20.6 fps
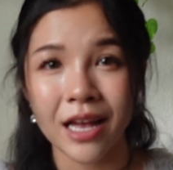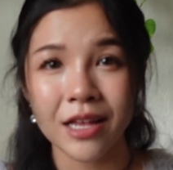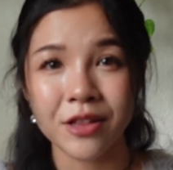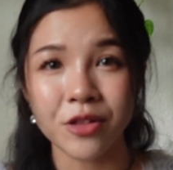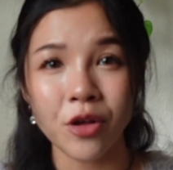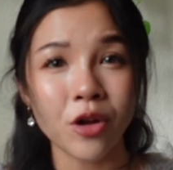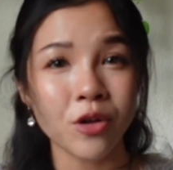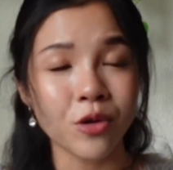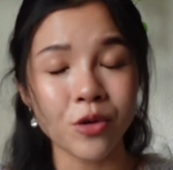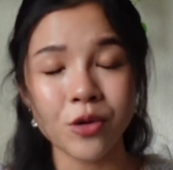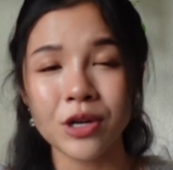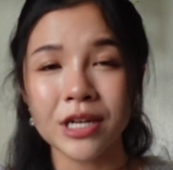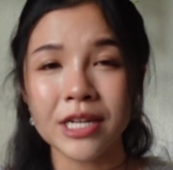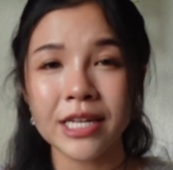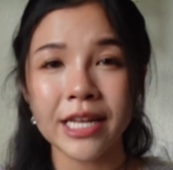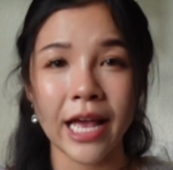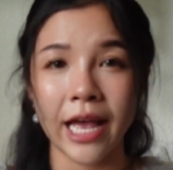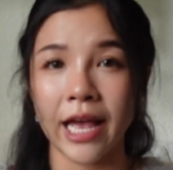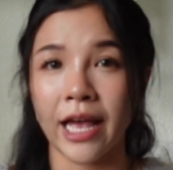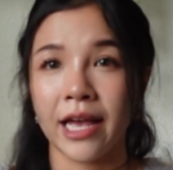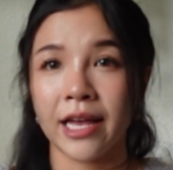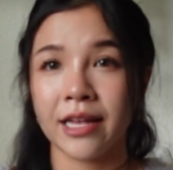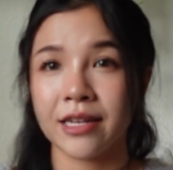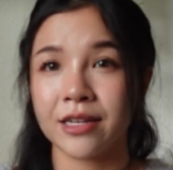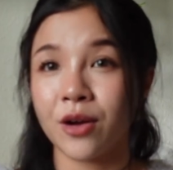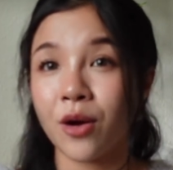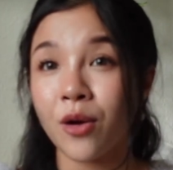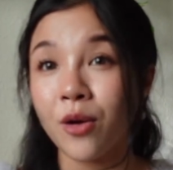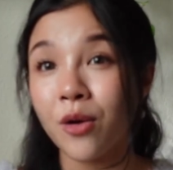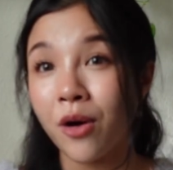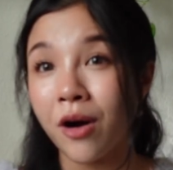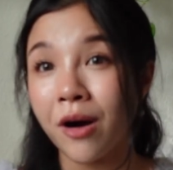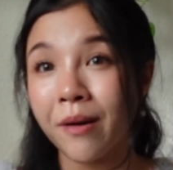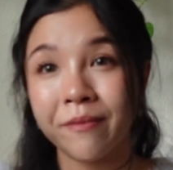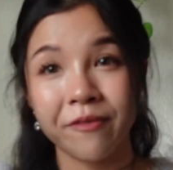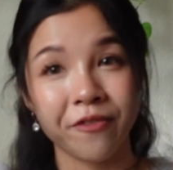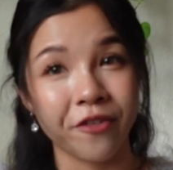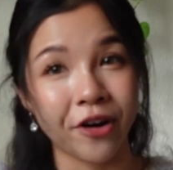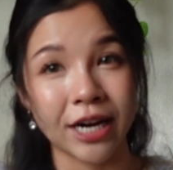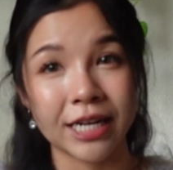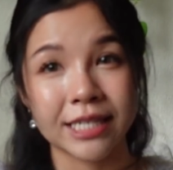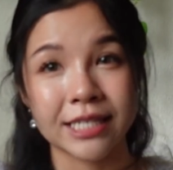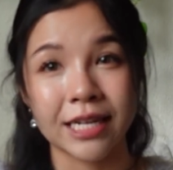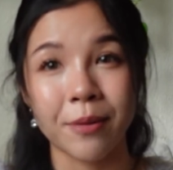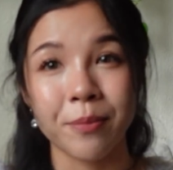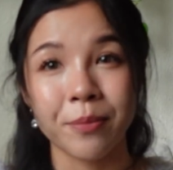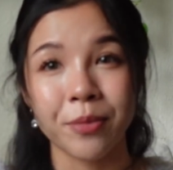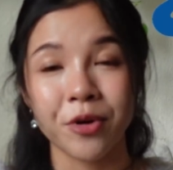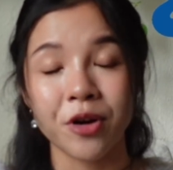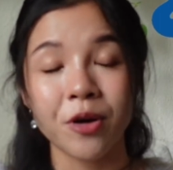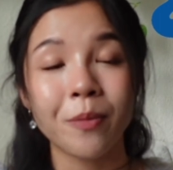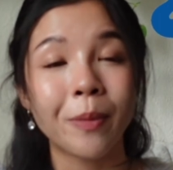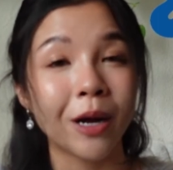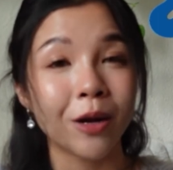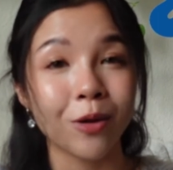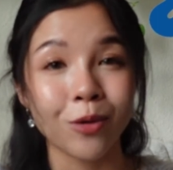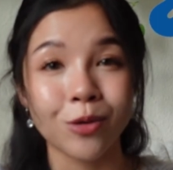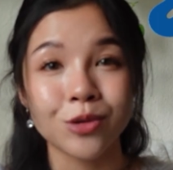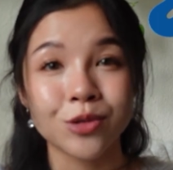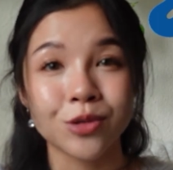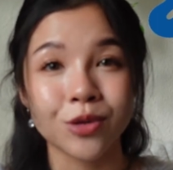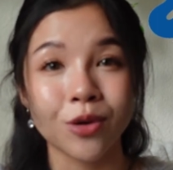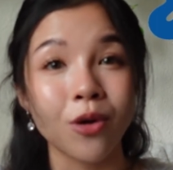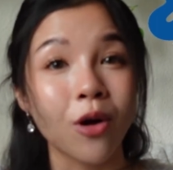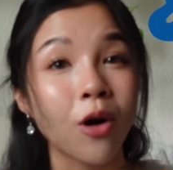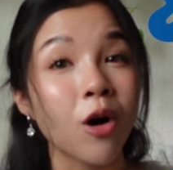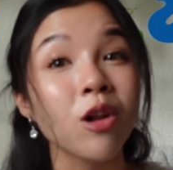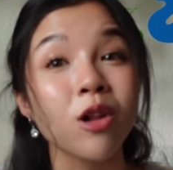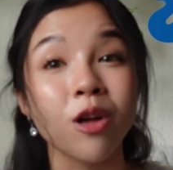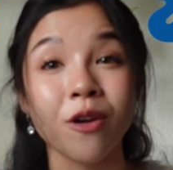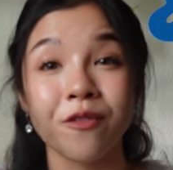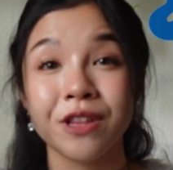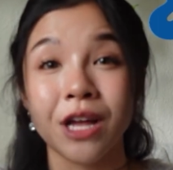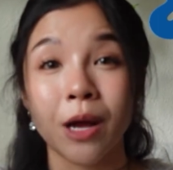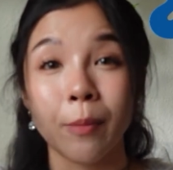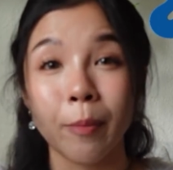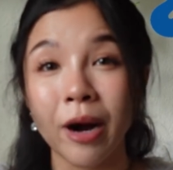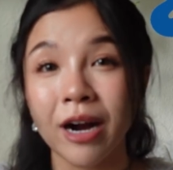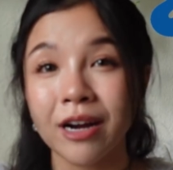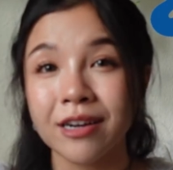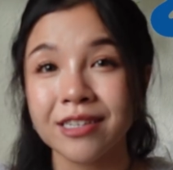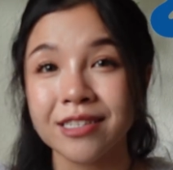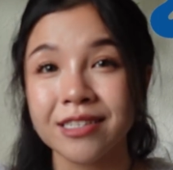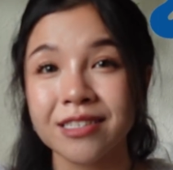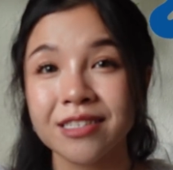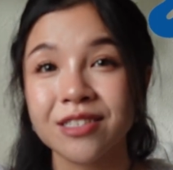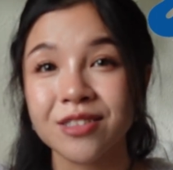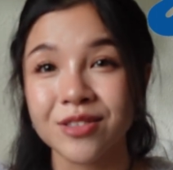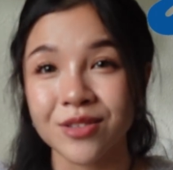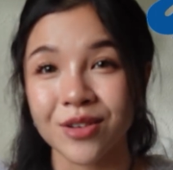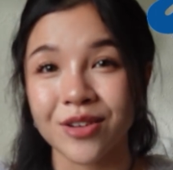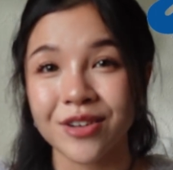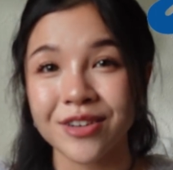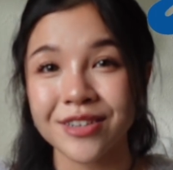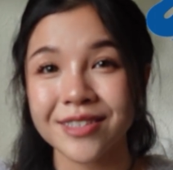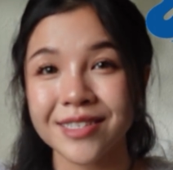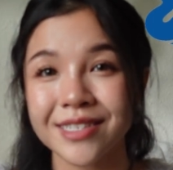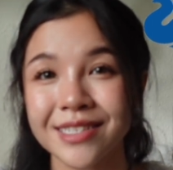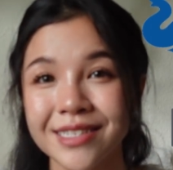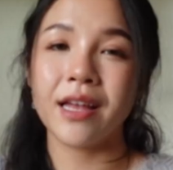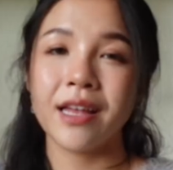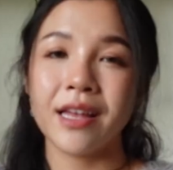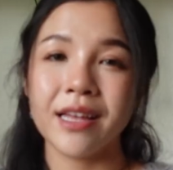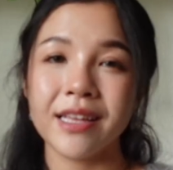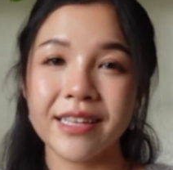Not only at Co-op, for example, but also all of their partner stores.